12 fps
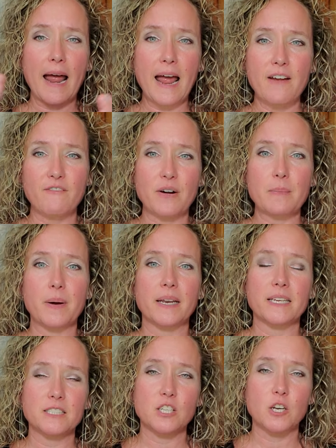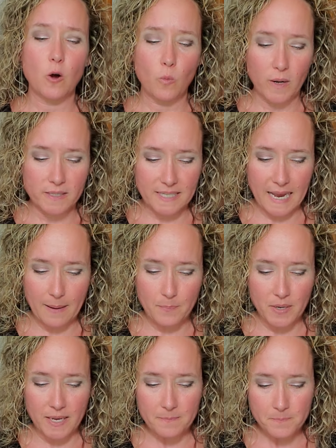everybody to know what's
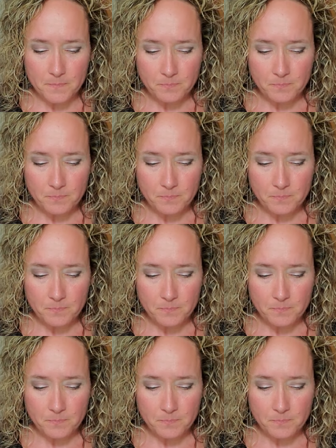happening.